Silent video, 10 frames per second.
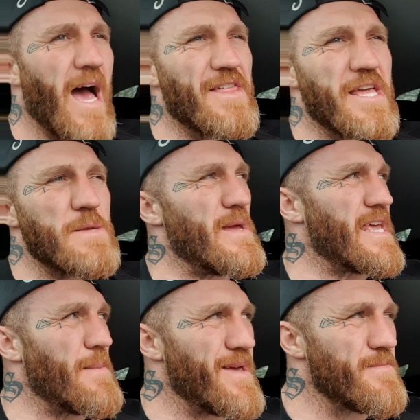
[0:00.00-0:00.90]
I think he's
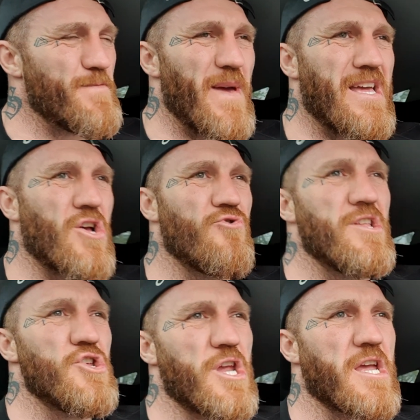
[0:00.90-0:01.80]
been a bit
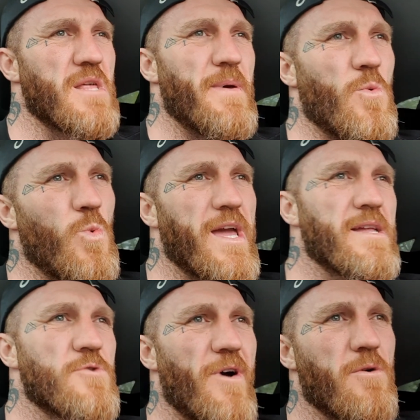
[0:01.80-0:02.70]
cringy and a bit
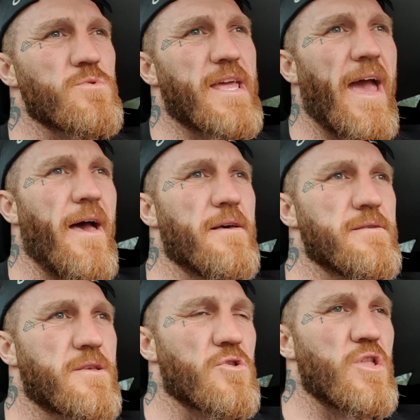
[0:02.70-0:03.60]
weird around
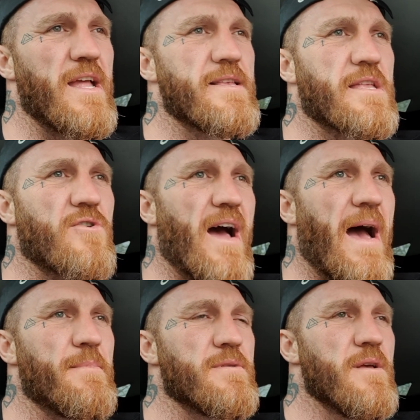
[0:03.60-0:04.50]
girls on
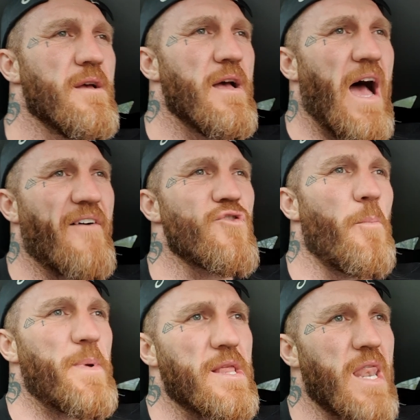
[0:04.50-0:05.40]
Instagram, and I've
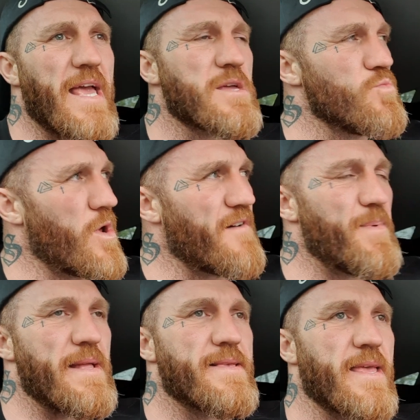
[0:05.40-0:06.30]
not been liking what I've
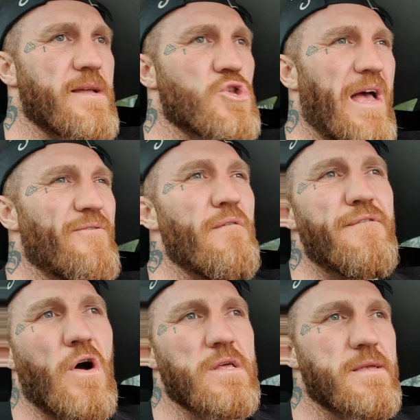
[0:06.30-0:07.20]
been seeing, so I've
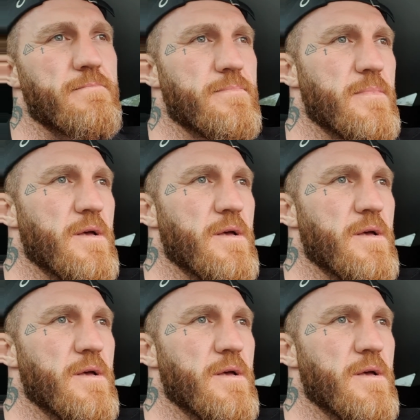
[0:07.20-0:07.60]
unfollowed him.